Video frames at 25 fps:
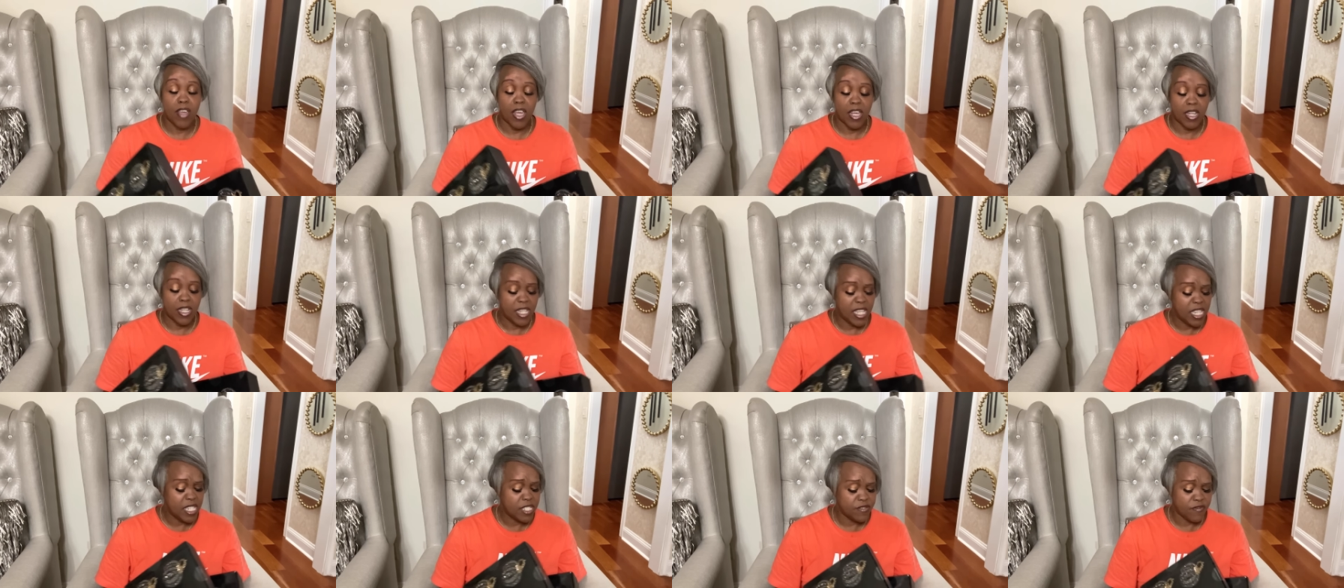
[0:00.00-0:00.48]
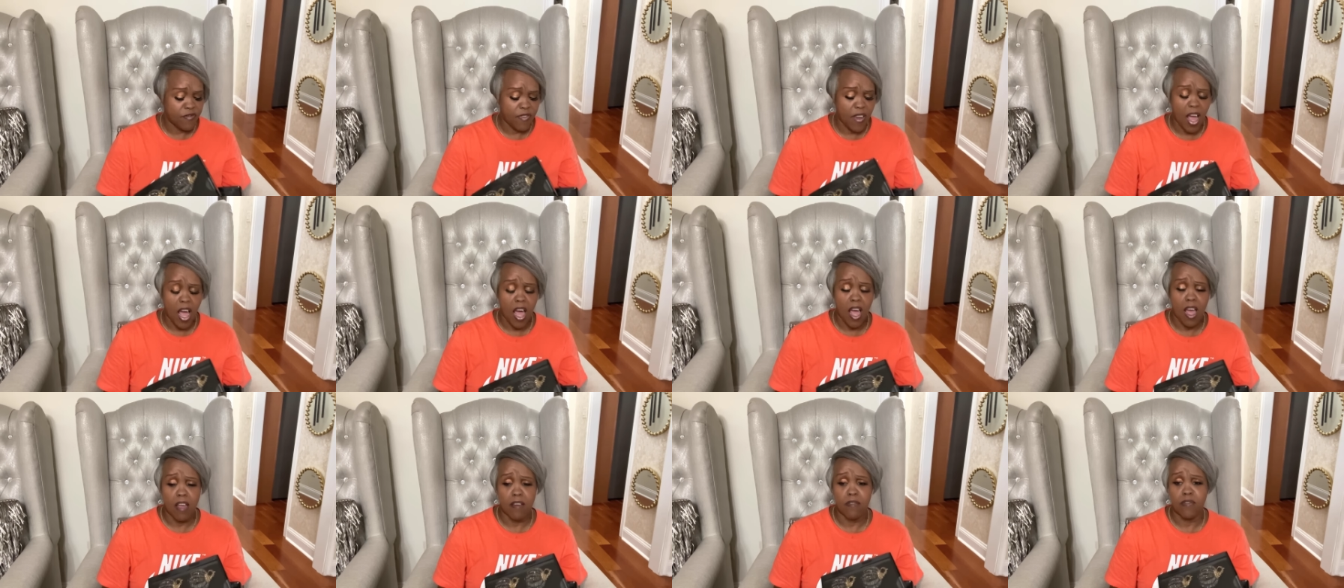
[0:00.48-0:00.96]
at least
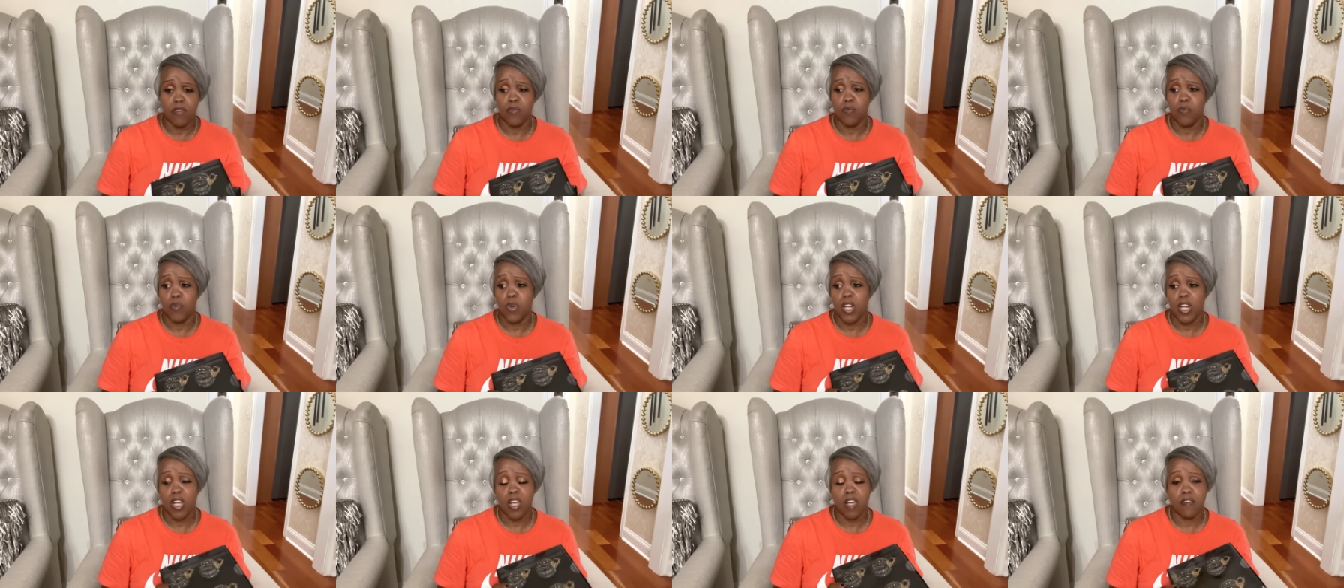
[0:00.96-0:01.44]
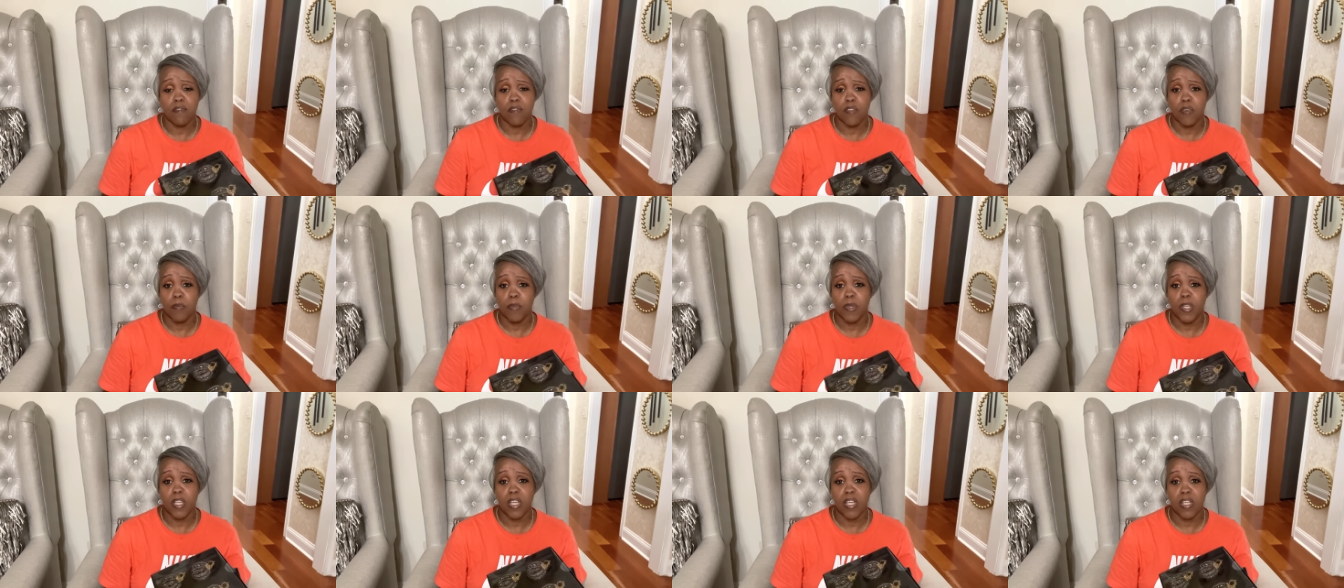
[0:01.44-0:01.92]
five or whatever,
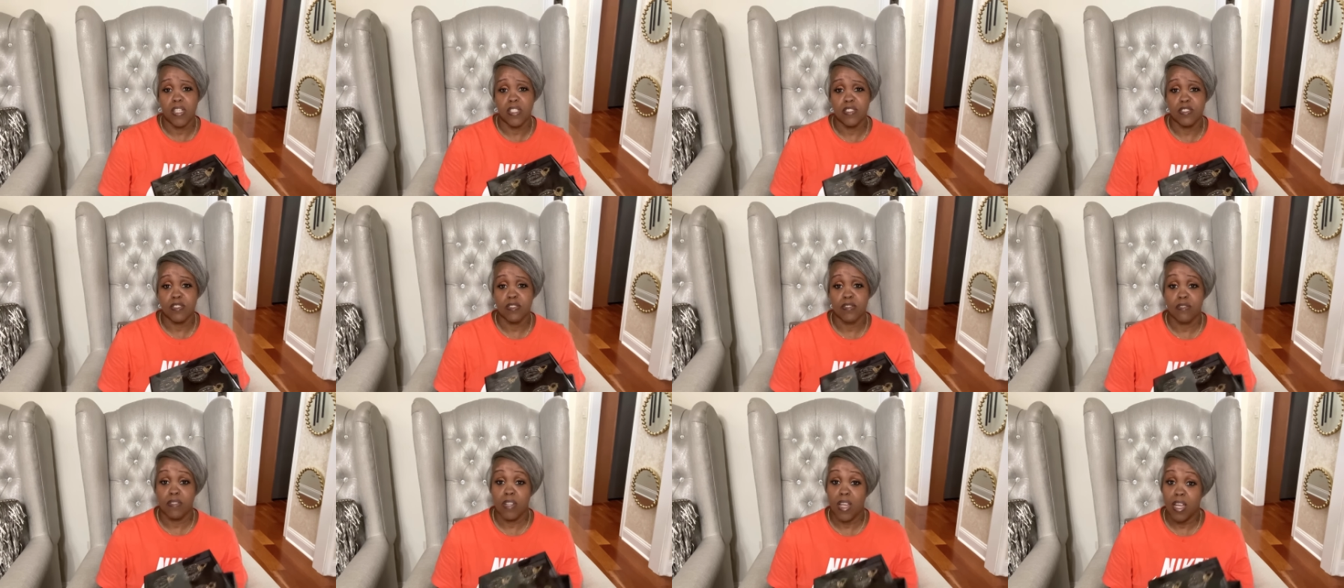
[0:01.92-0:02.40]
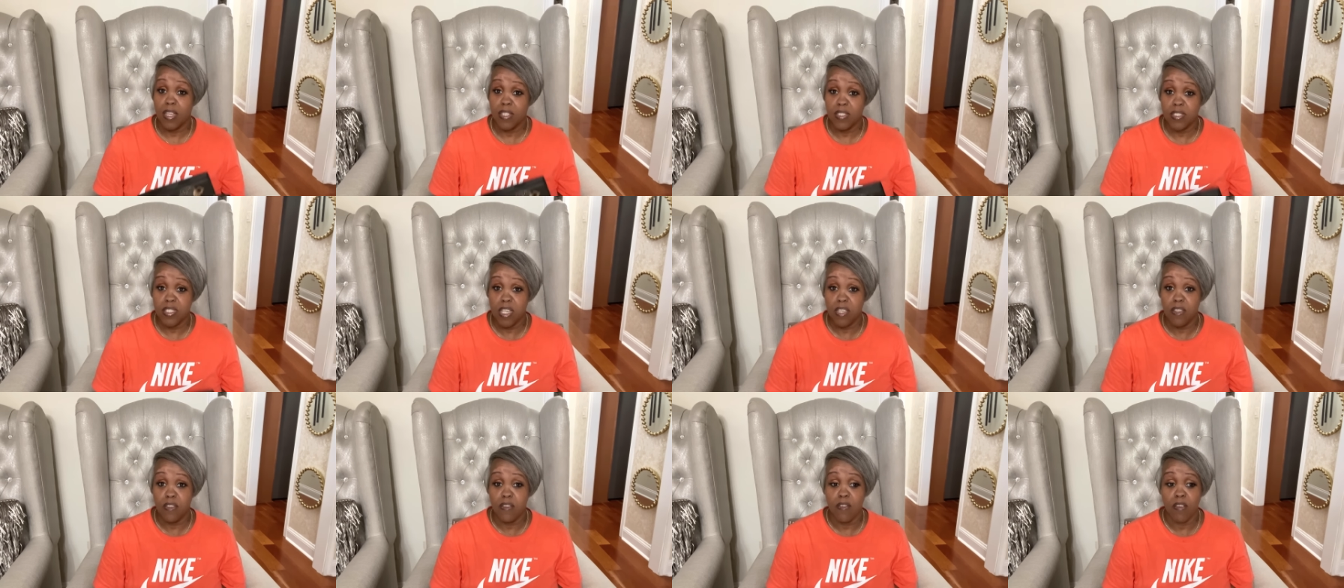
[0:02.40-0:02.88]
because like I
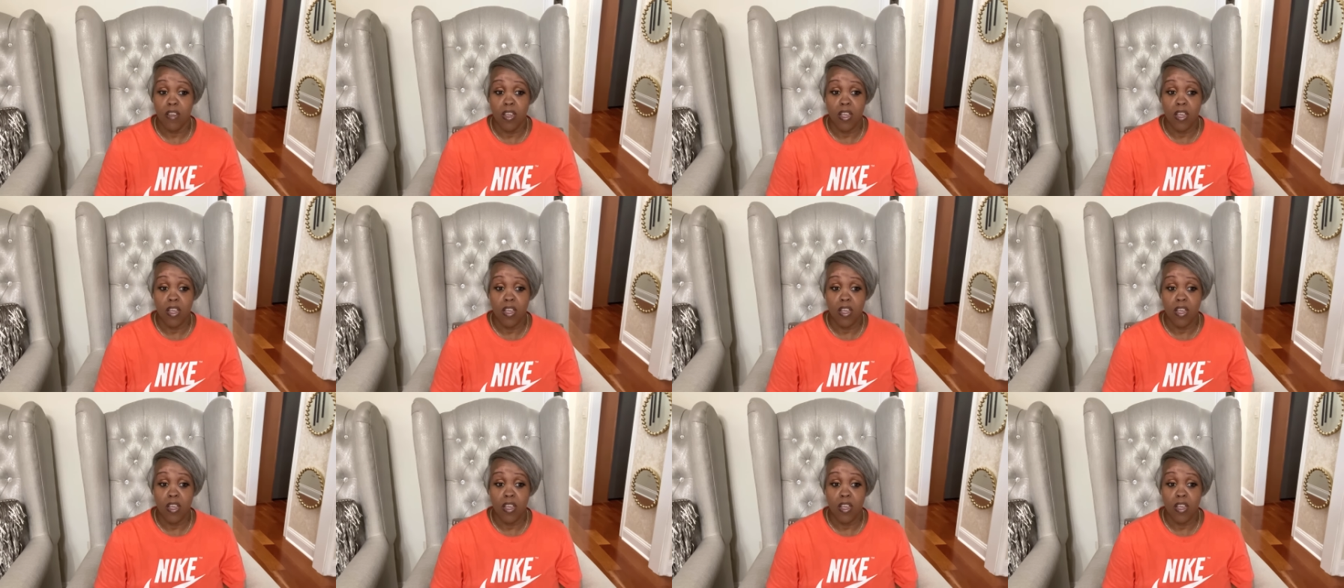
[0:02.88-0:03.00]
said, the,